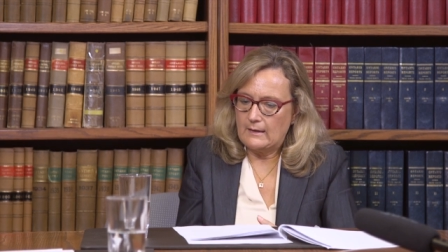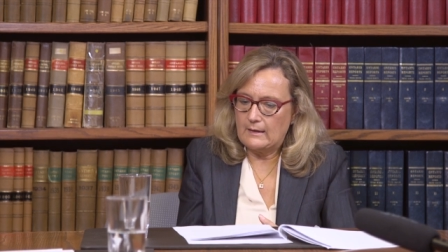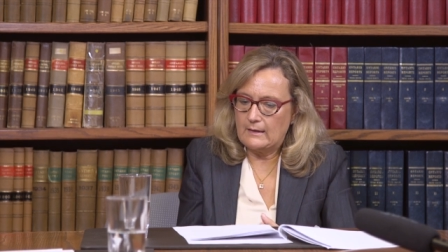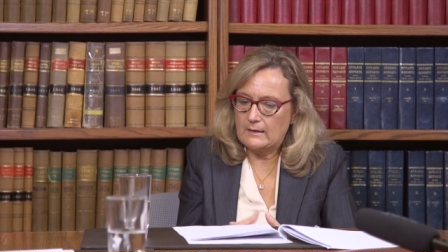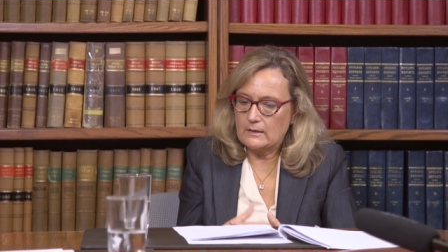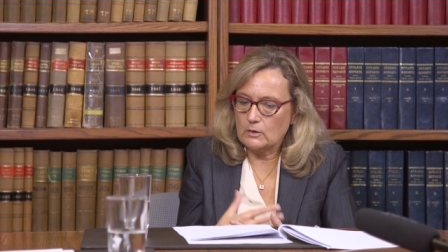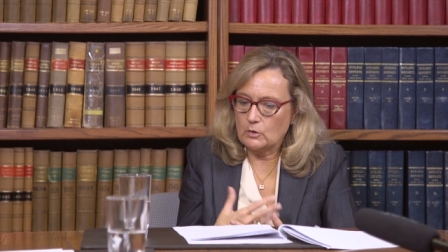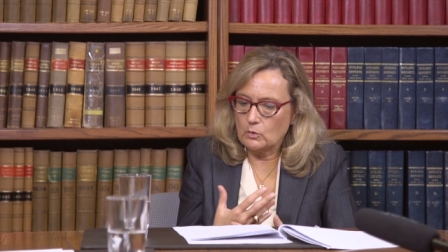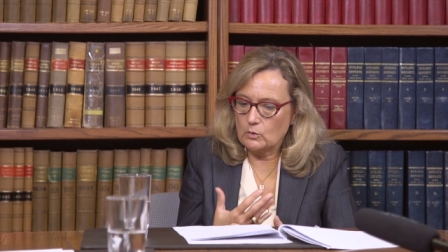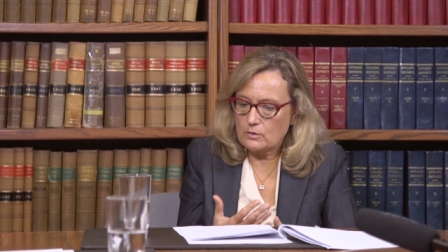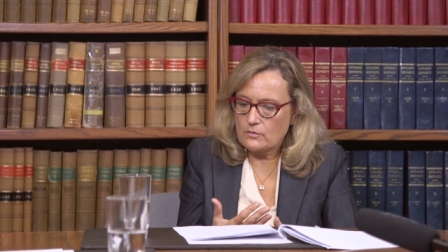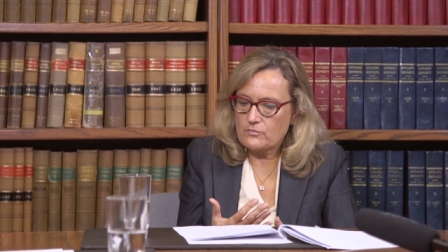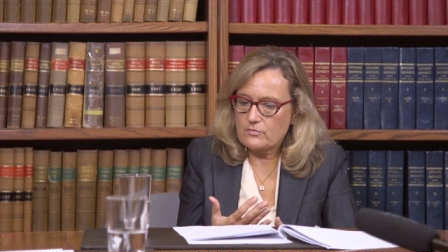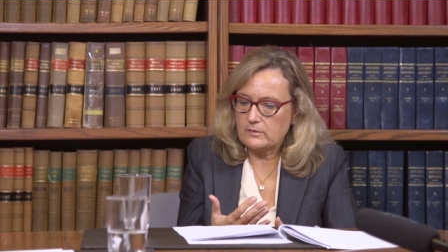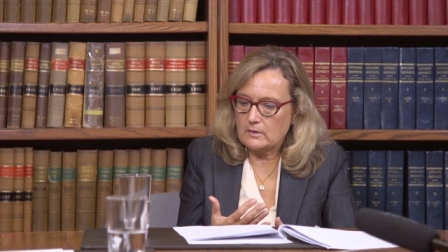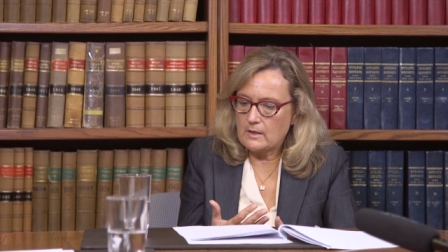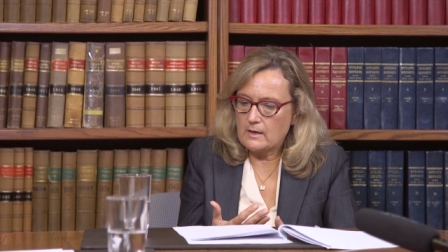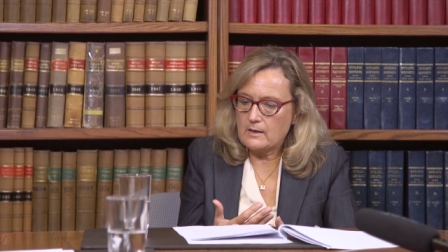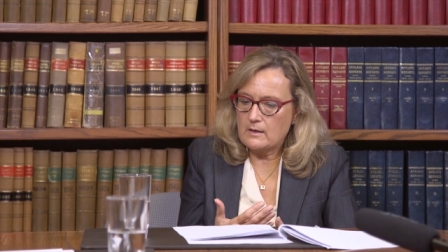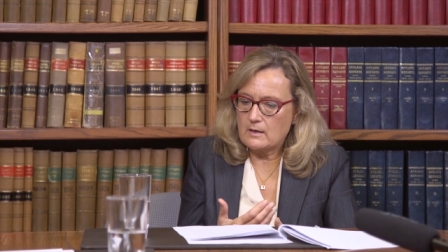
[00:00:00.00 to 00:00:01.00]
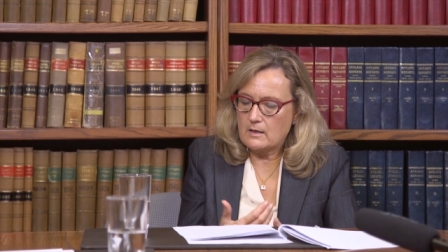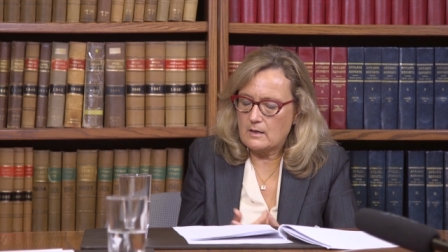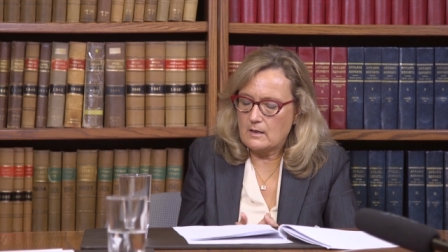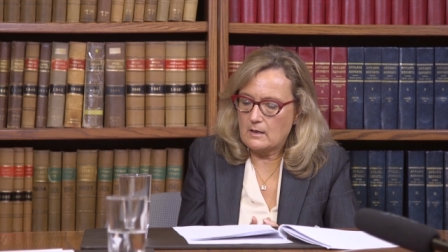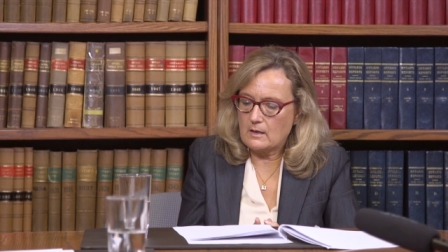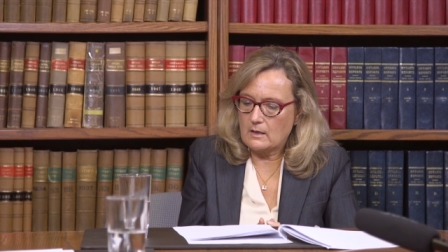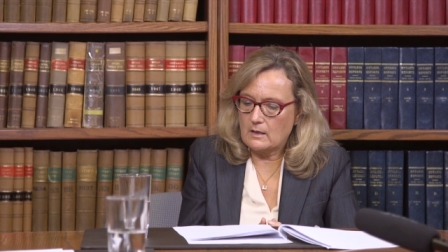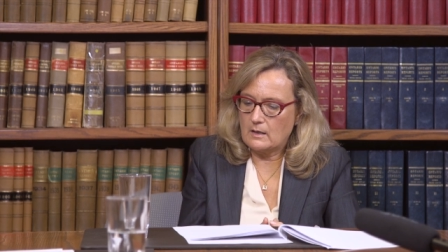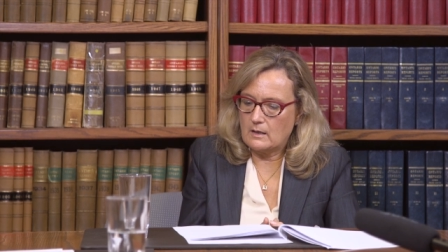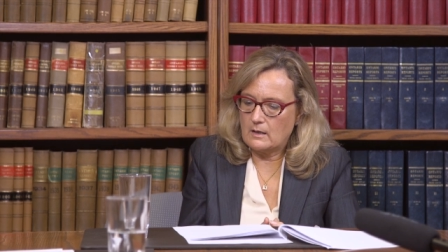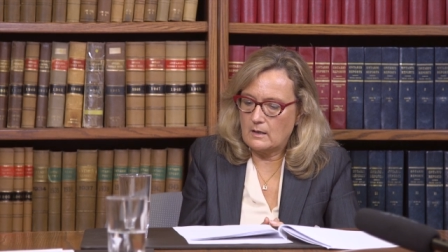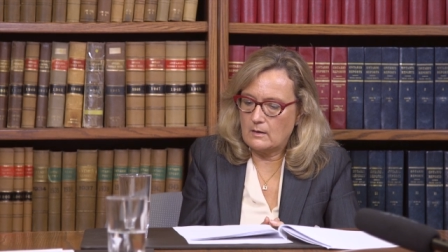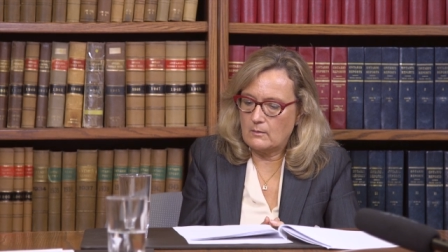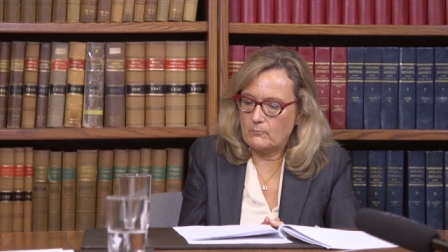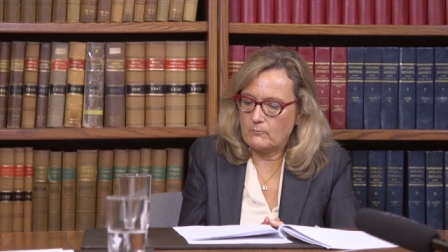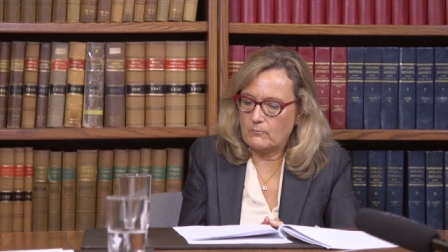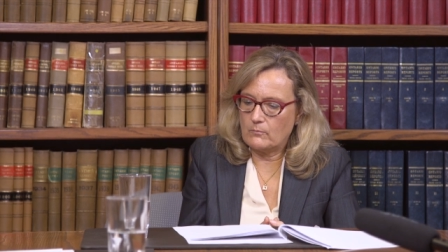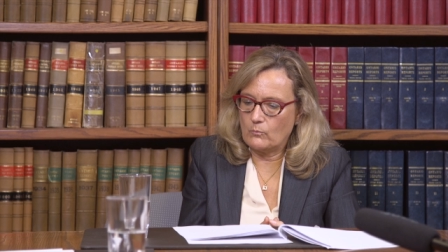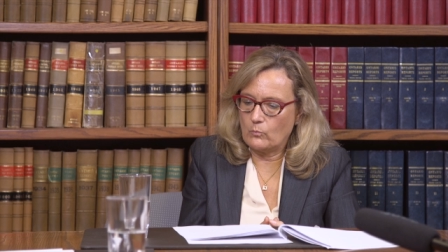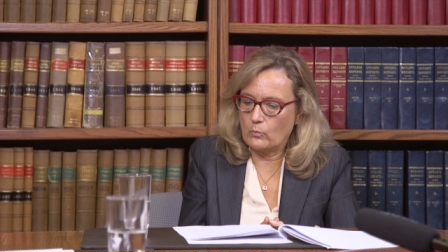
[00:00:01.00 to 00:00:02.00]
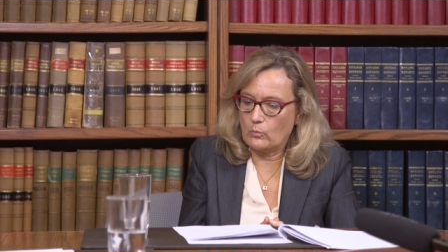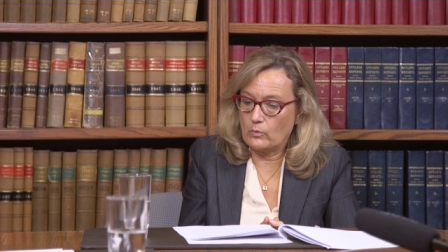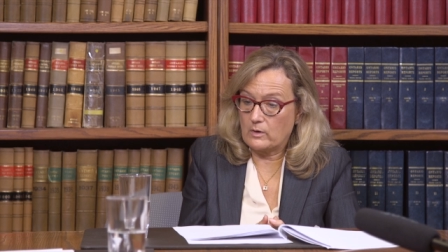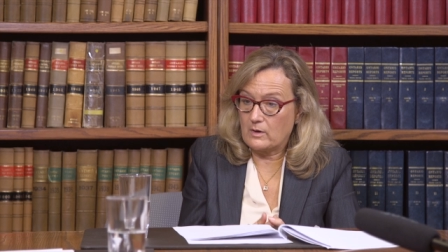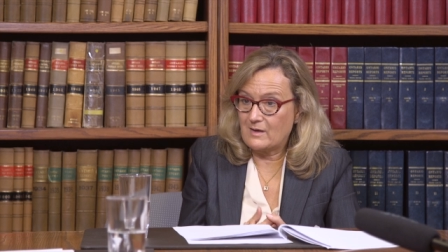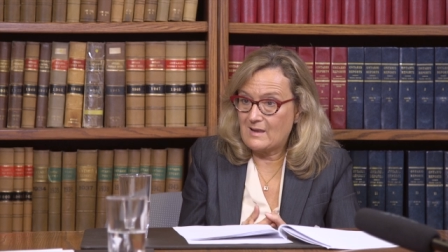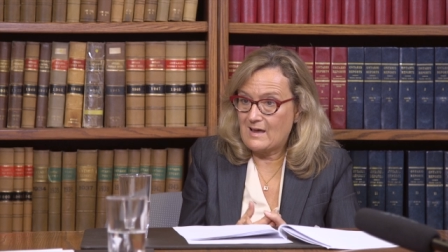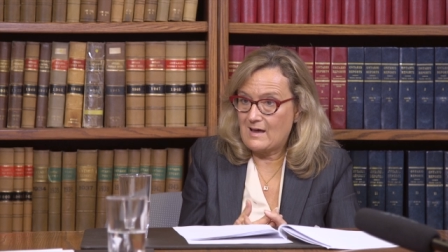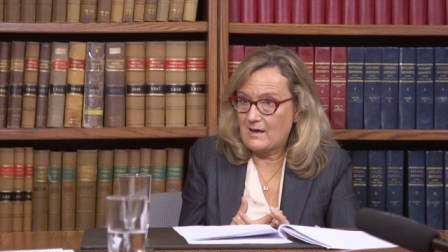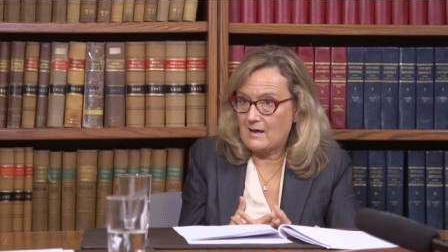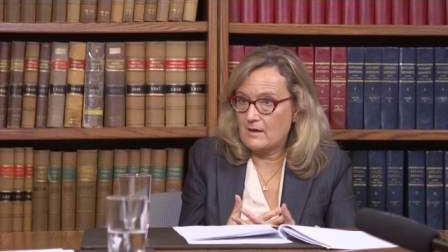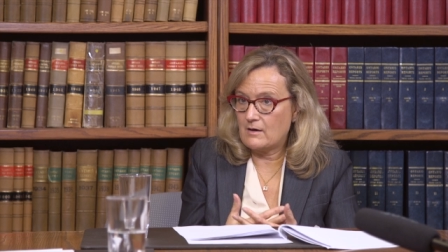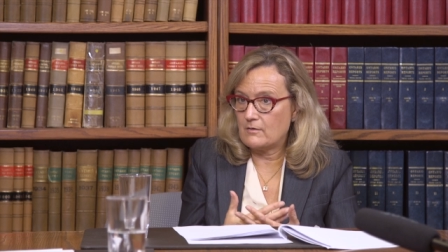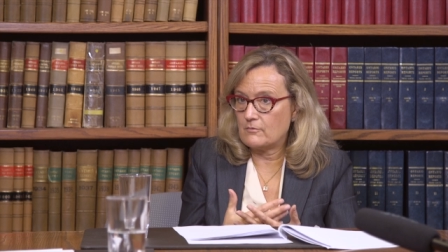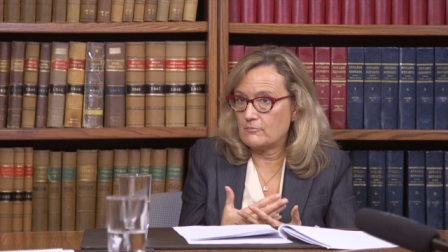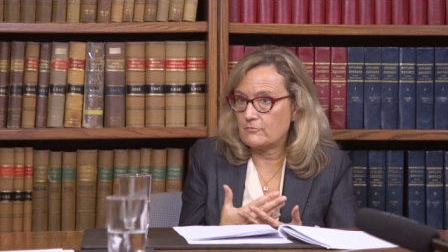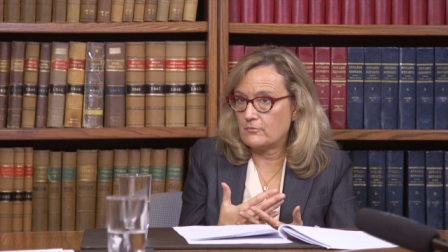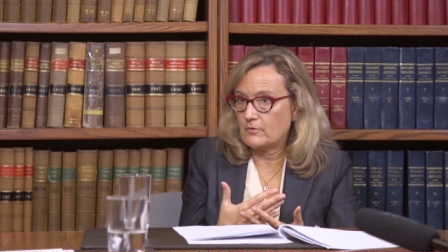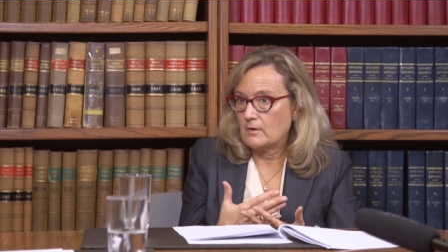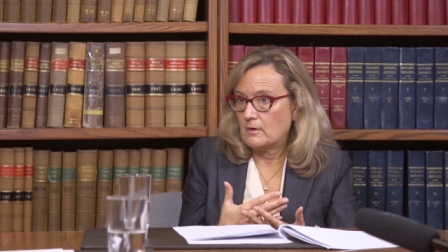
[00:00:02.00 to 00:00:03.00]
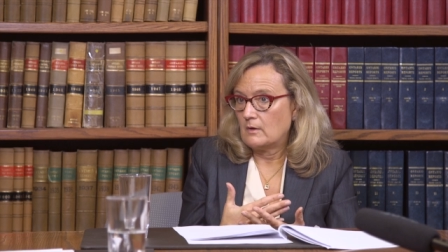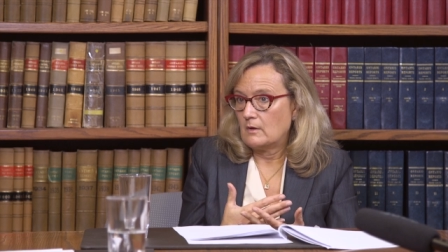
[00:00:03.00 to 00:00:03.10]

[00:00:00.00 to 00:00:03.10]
it looks like um, we're going to have